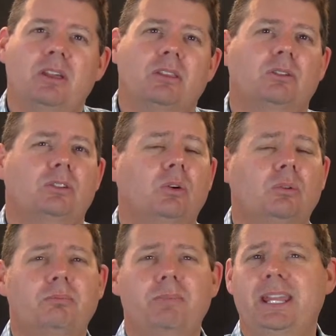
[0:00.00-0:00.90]
the
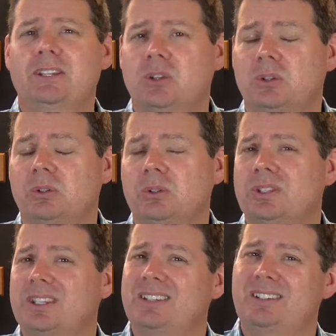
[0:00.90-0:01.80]

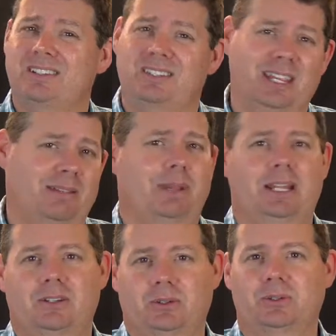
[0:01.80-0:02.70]
tormentors and
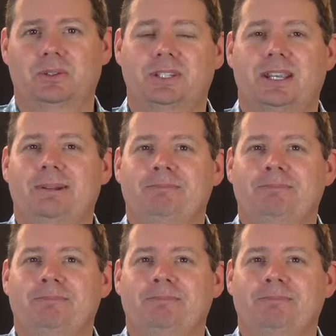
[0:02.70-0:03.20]
dementors.